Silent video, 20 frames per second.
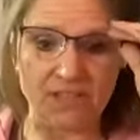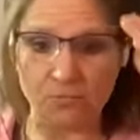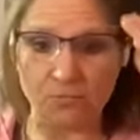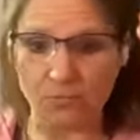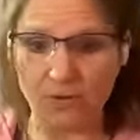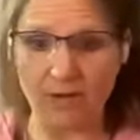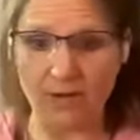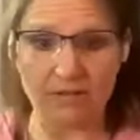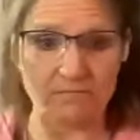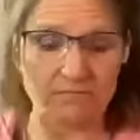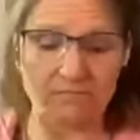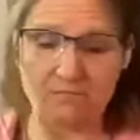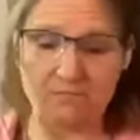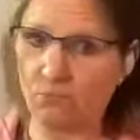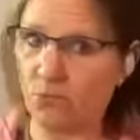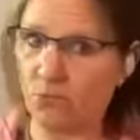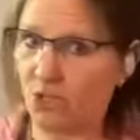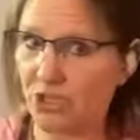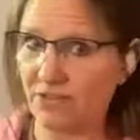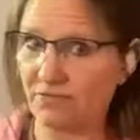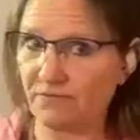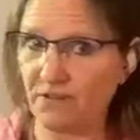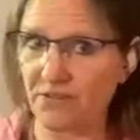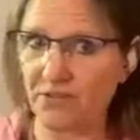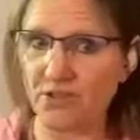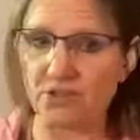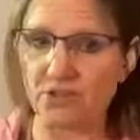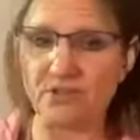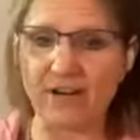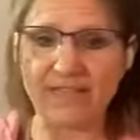This is what Moshe
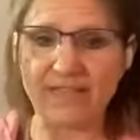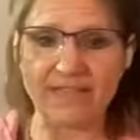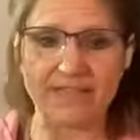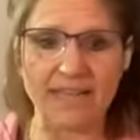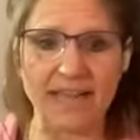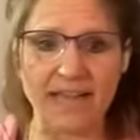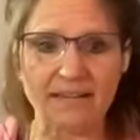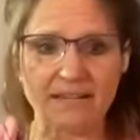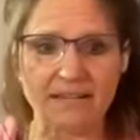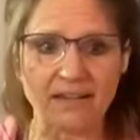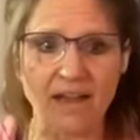Feldenkrais said.